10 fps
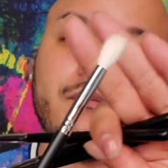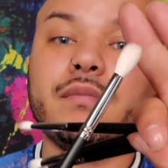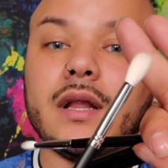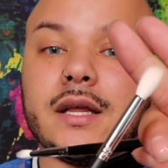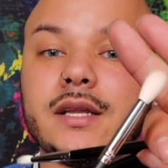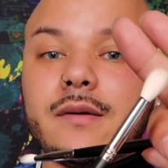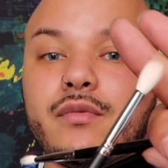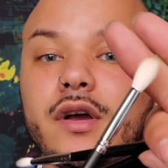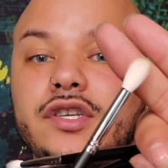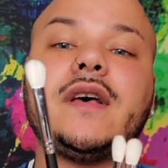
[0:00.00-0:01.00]
blending
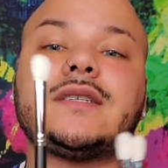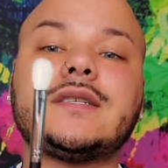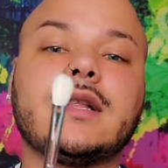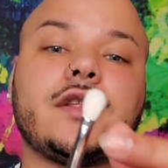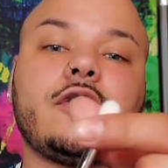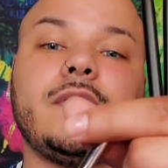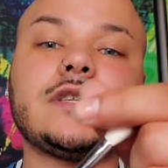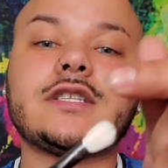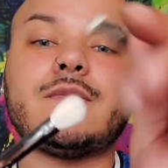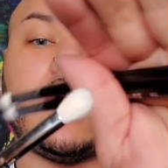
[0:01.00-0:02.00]
brush. This is a little bit
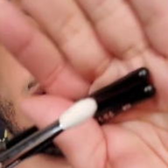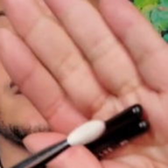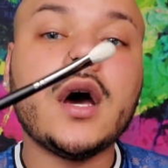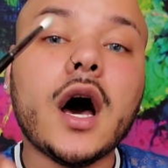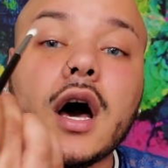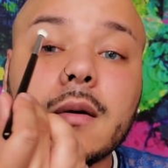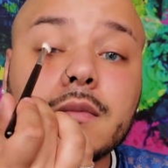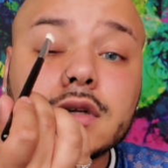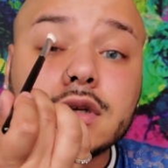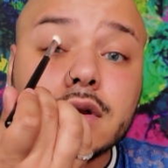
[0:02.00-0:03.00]
smaller.
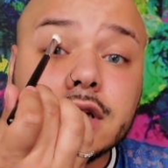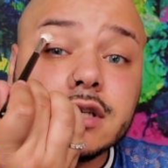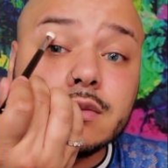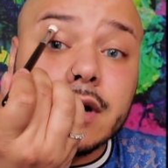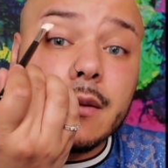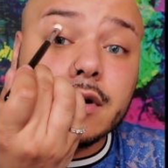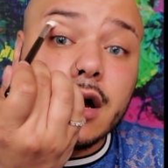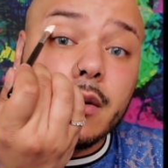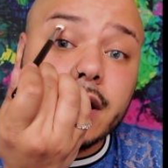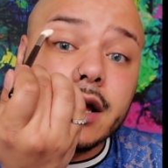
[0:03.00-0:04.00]
So this is what I would
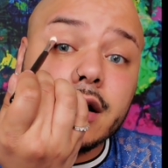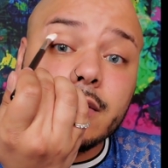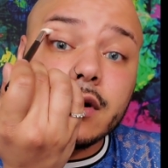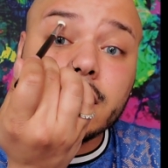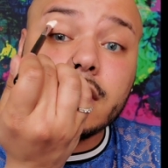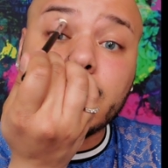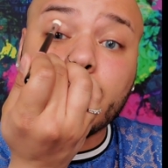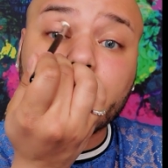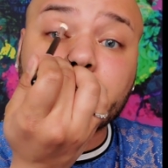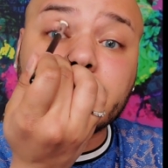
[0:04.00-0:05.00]
go in here with.
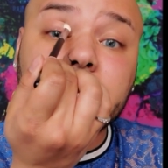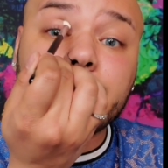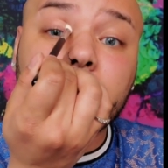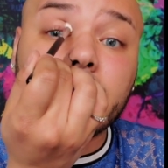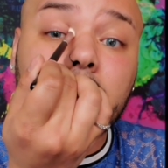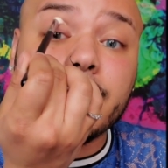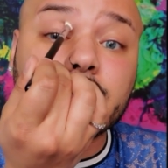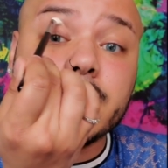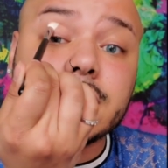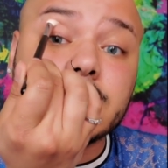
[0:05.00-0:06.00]
When you're deepening up your
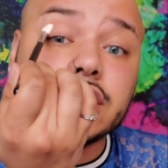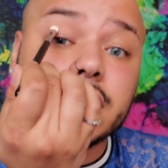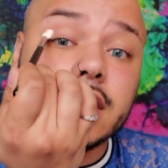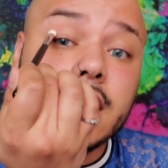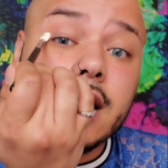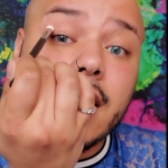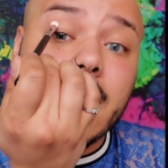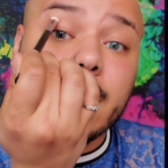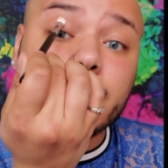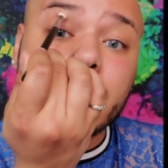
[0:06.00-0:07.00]
transition,
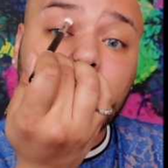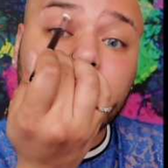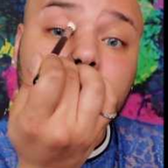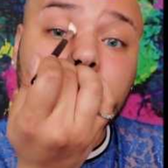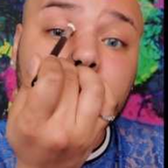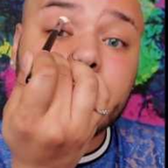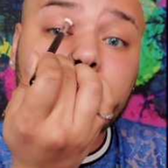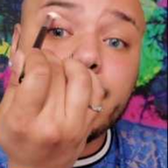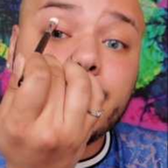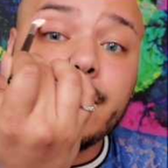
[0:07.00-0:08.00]
I would go in here
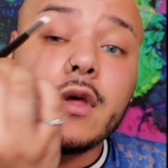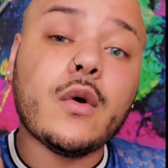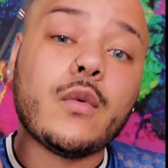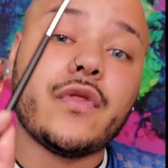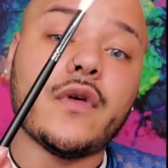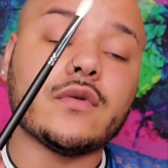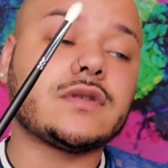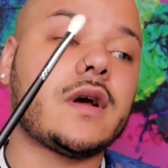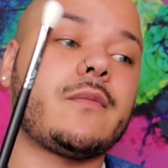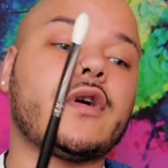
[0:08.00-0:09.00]
with
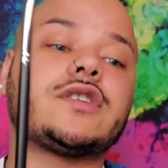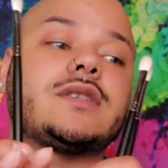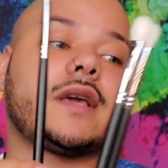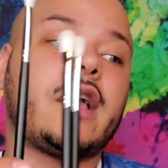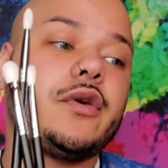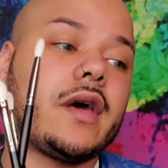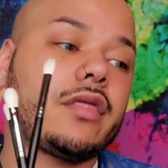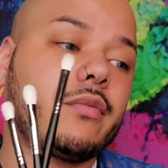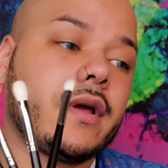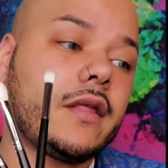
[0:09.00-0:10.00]
those kind of brushes. Again, you get
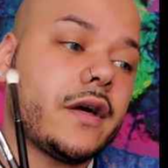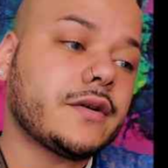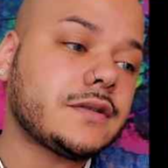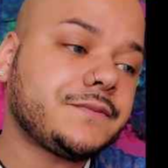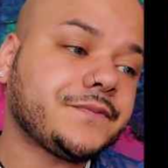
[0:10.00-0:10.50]
3 of those.